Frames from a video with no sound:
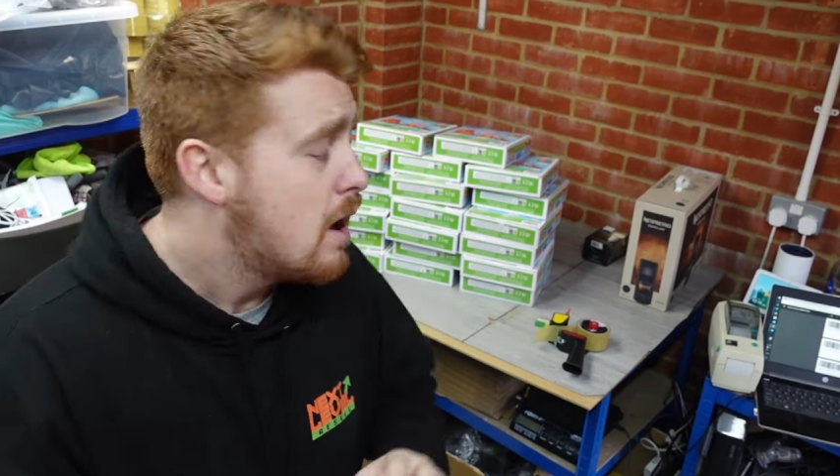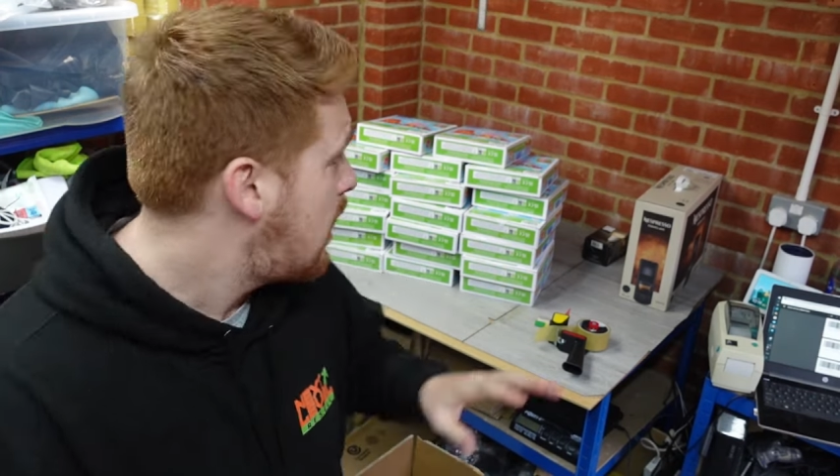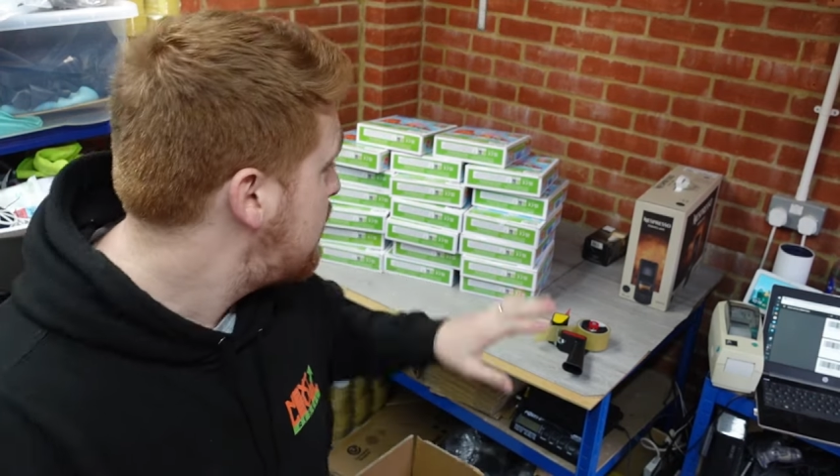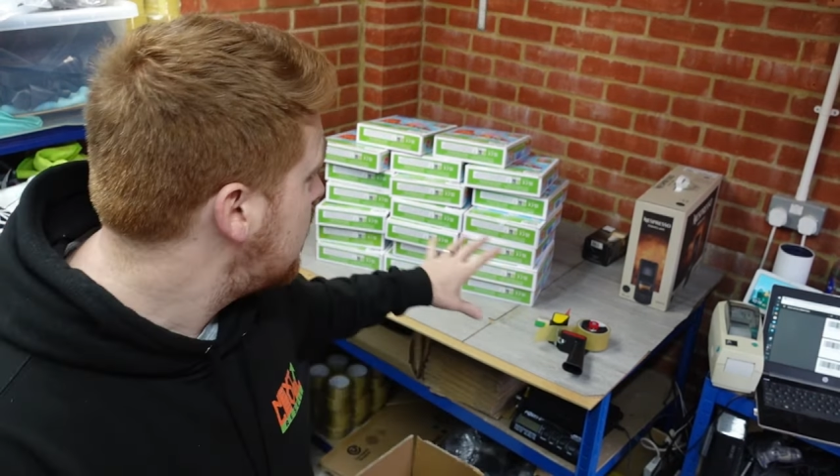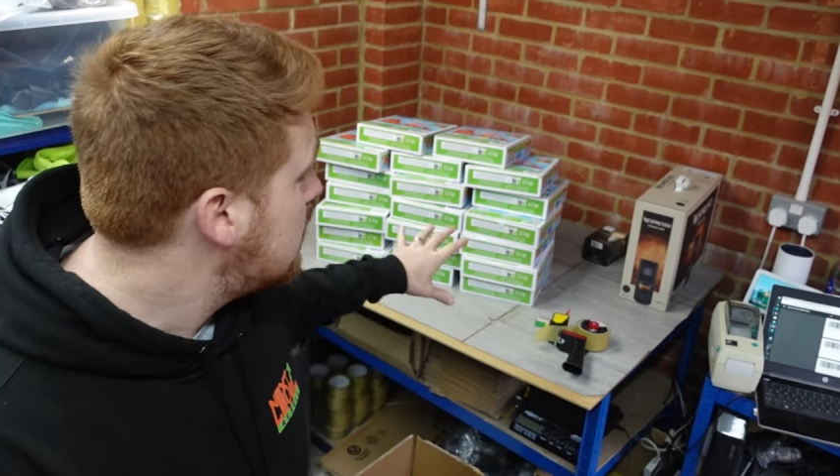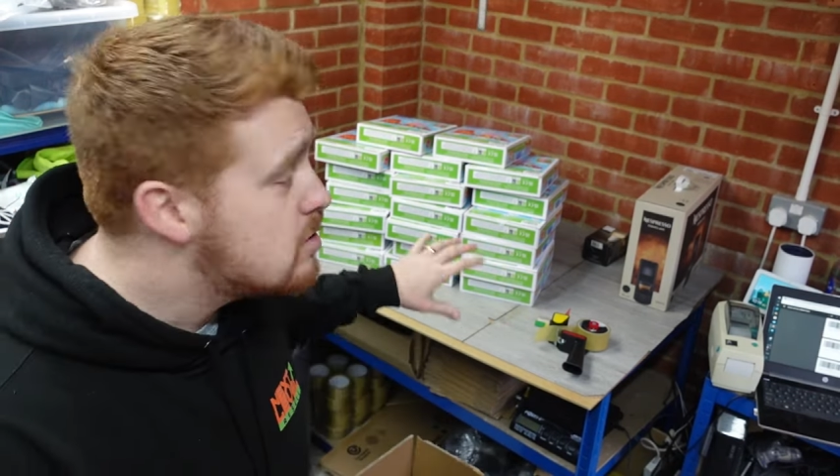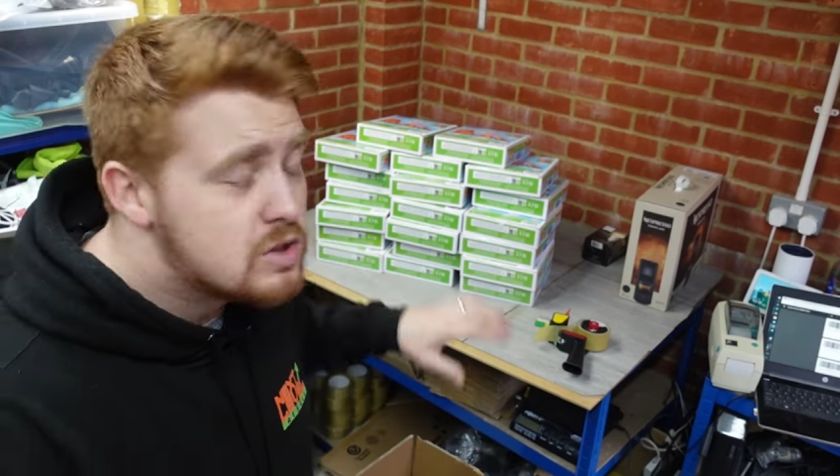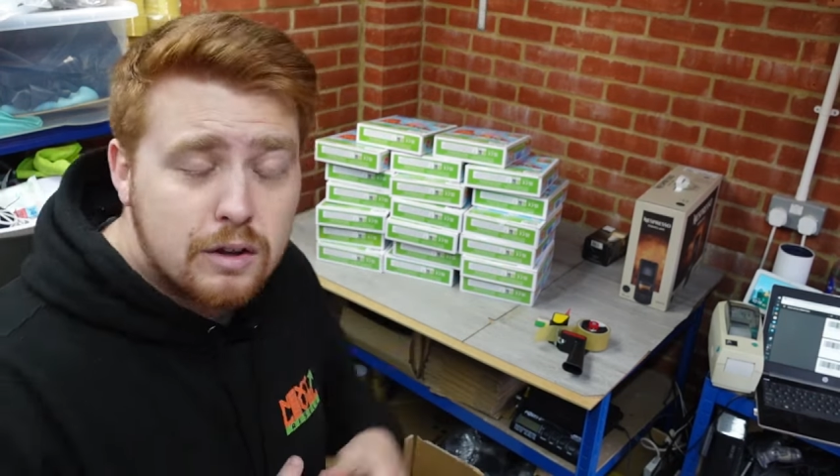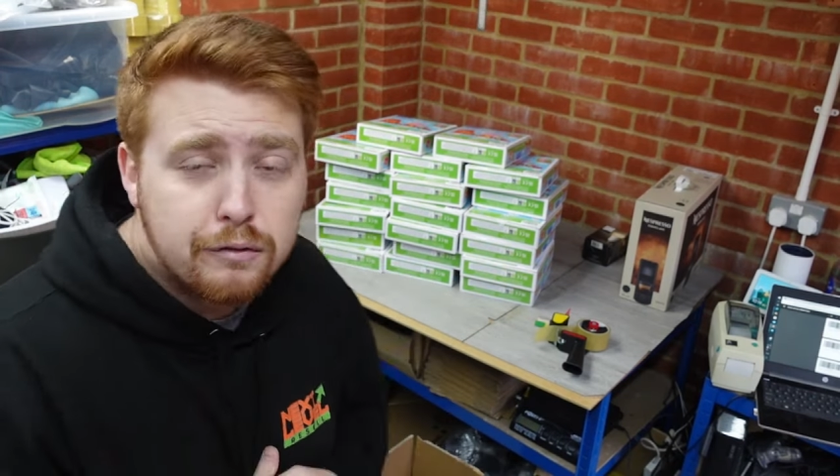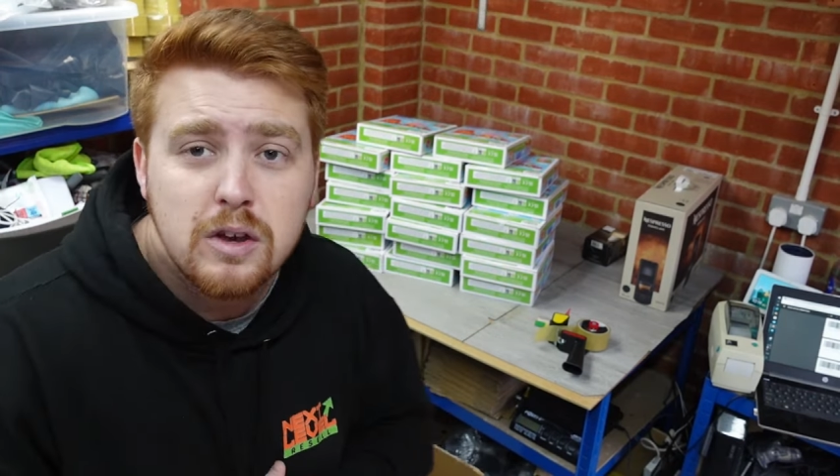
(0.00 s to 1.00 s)
I'm only using
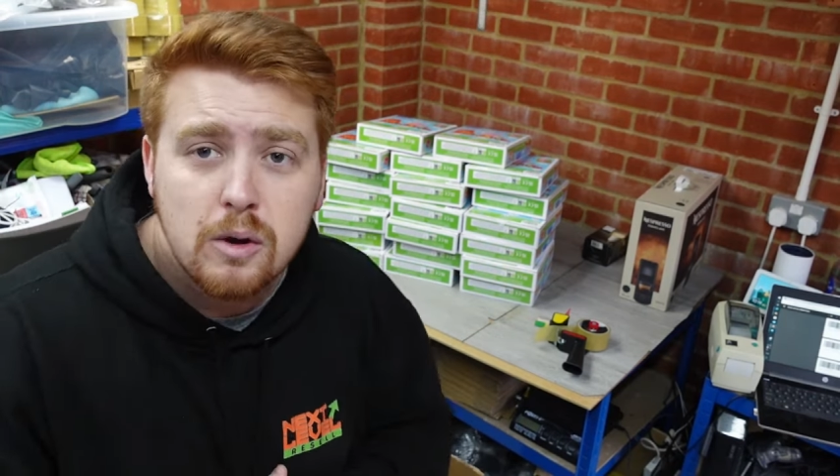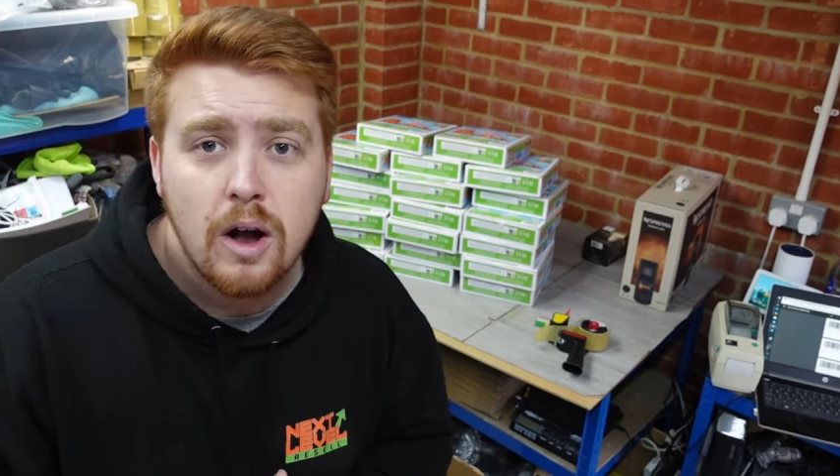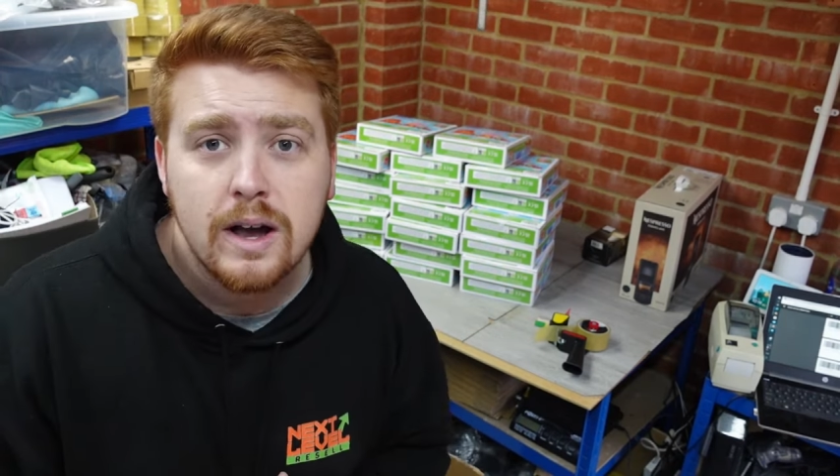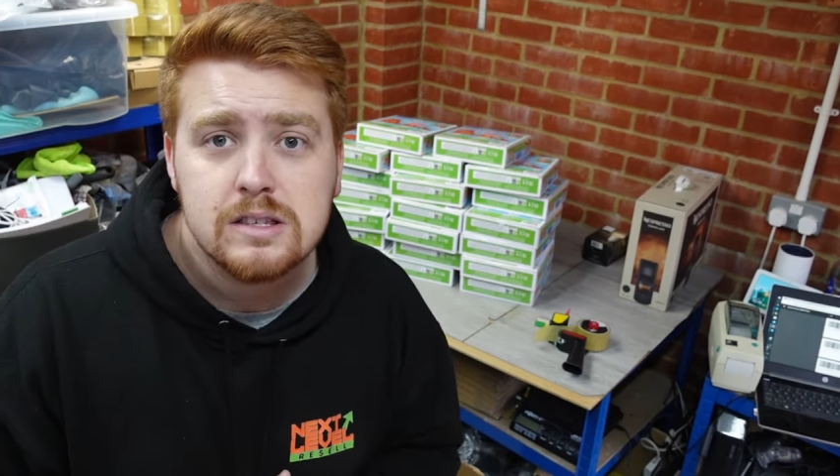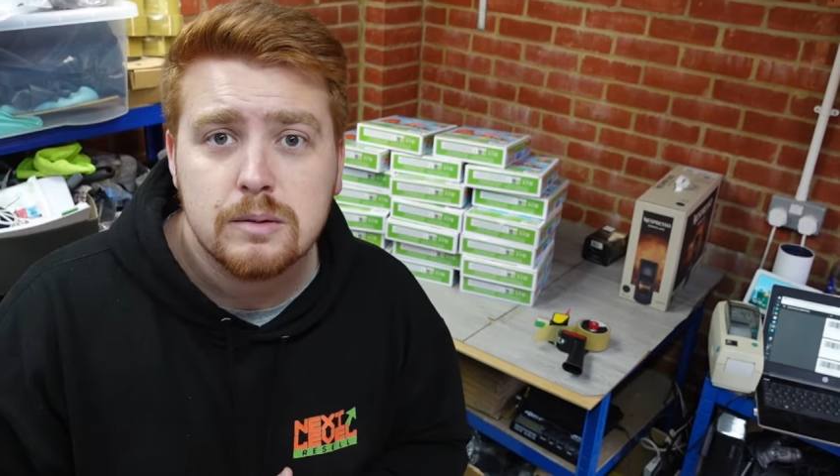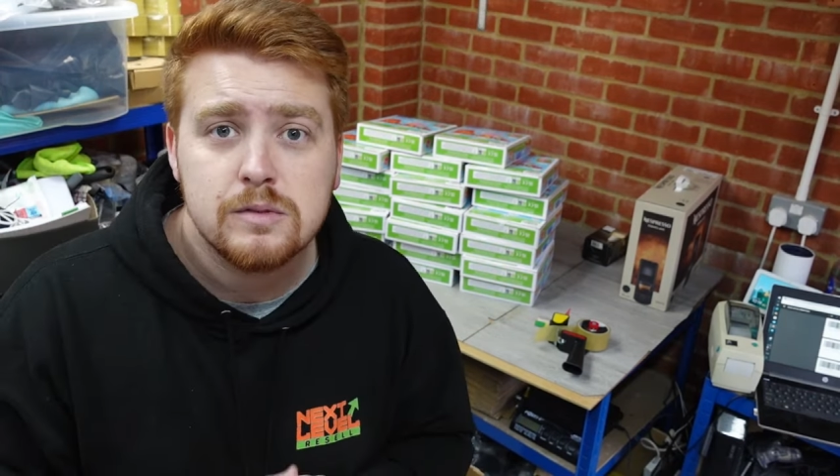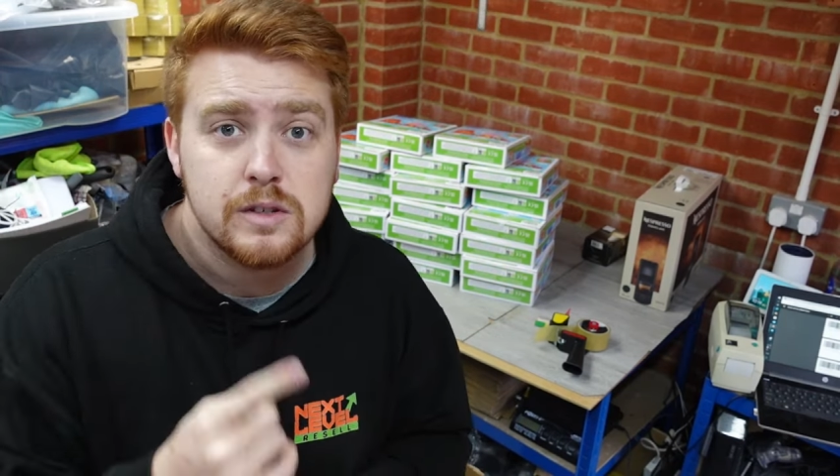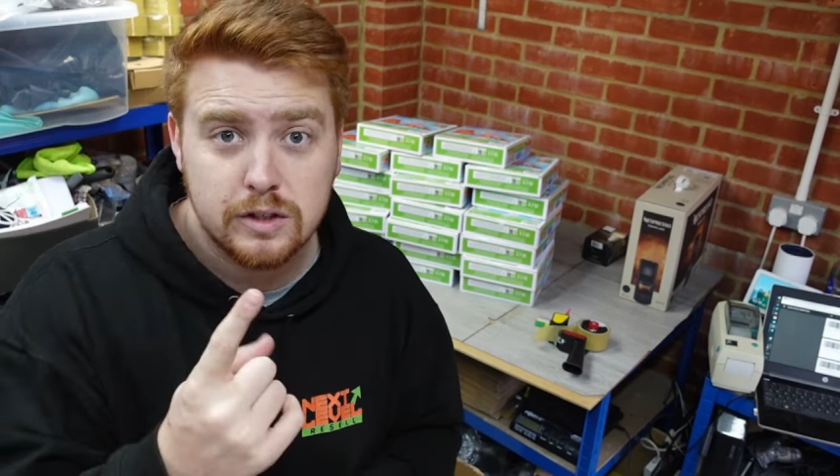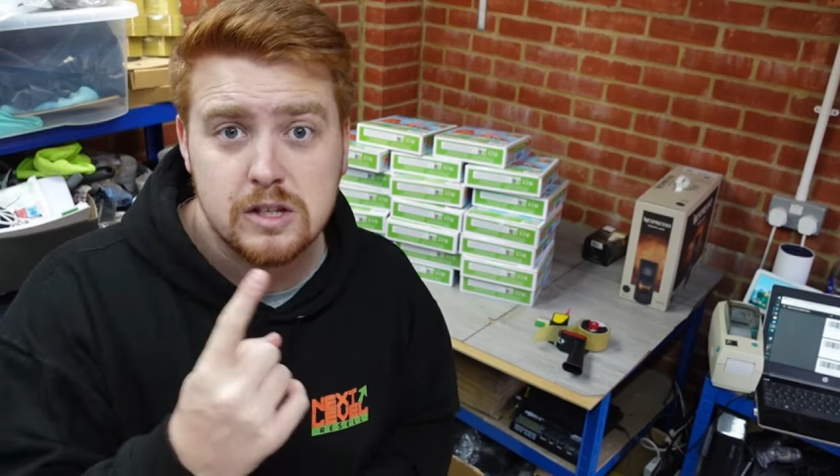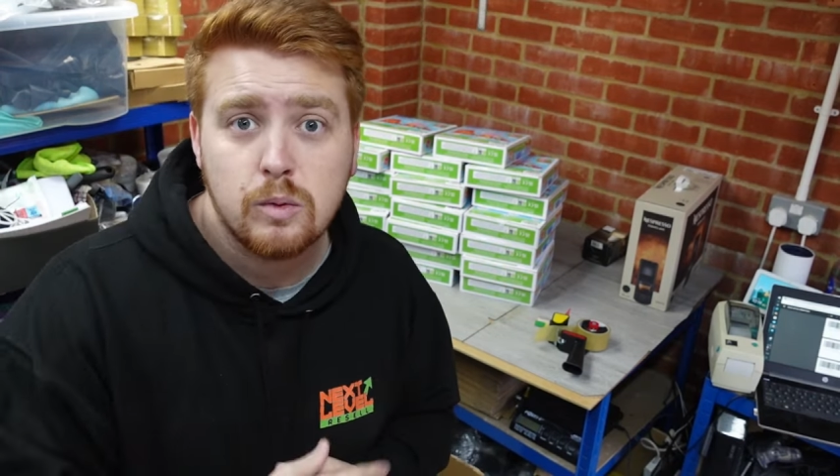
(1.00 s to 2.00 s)
a few items
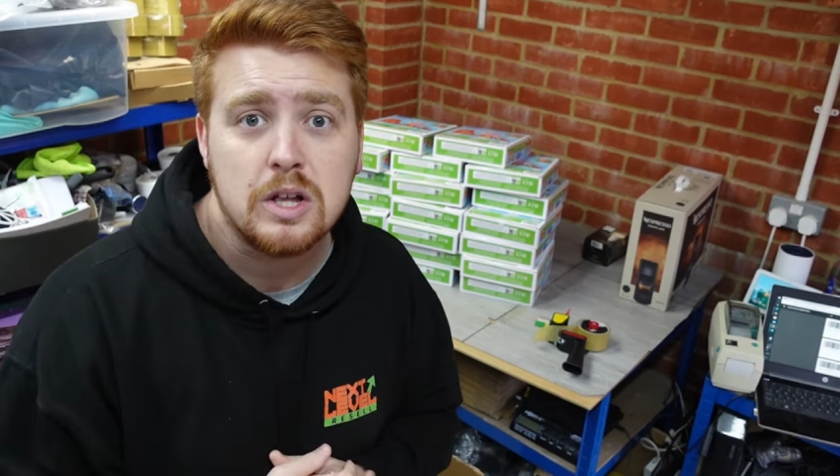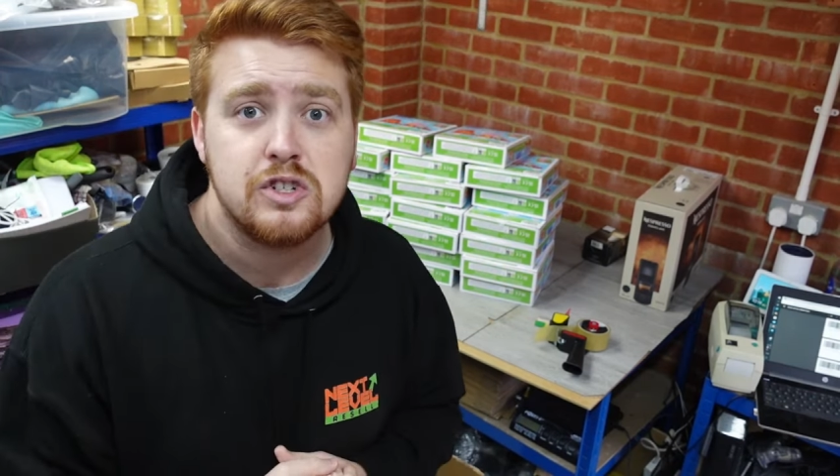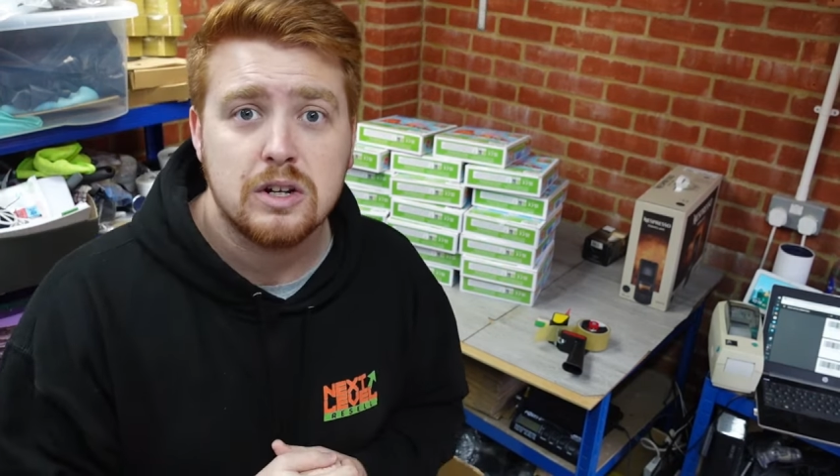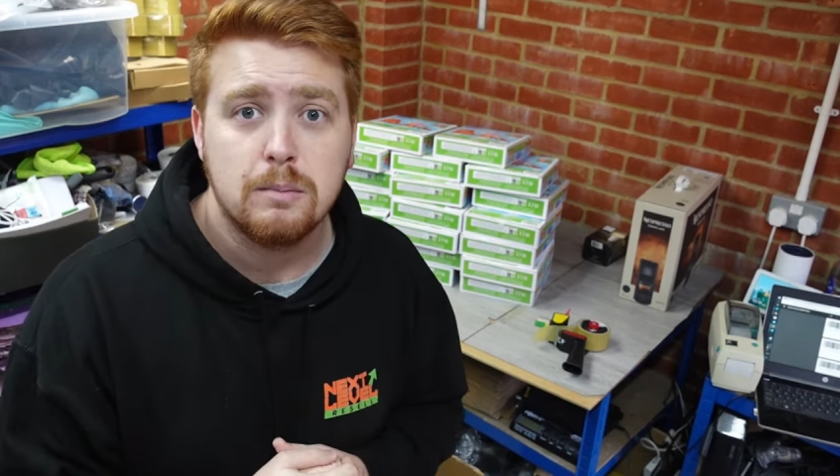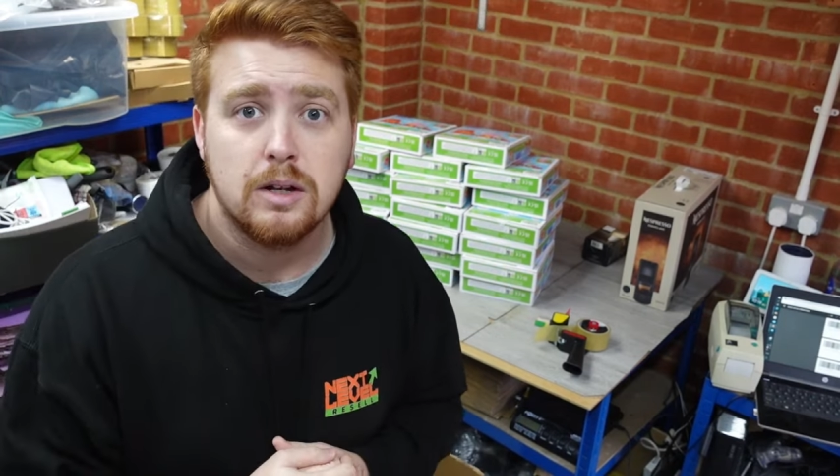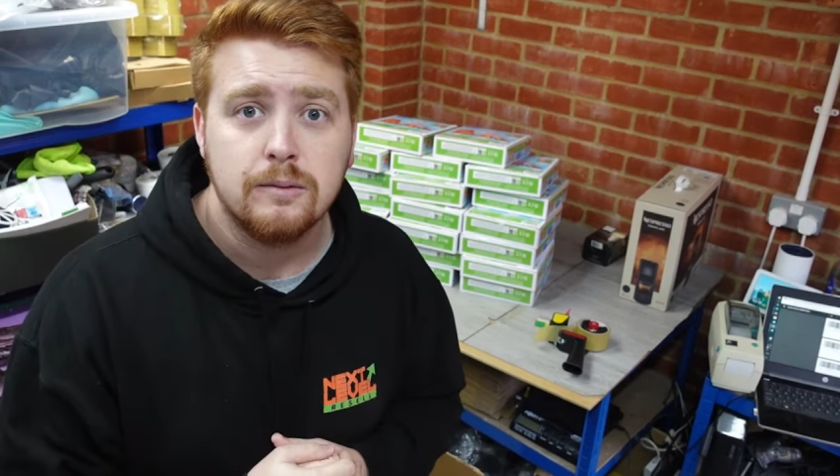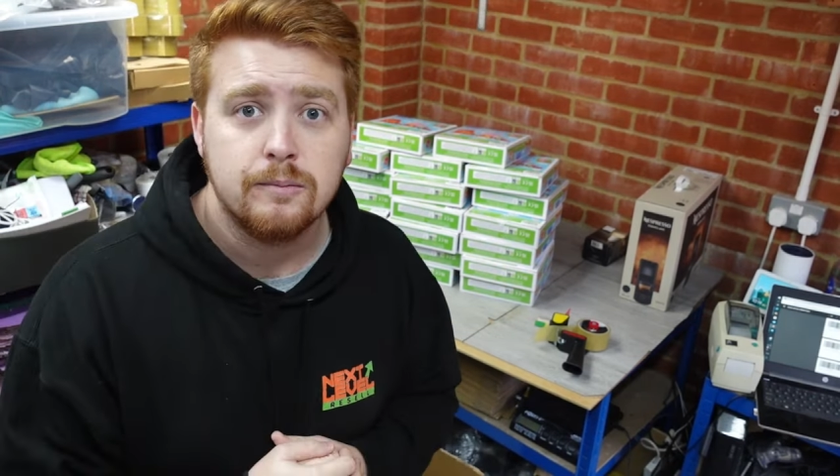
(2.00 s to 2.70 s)
for this one shipment.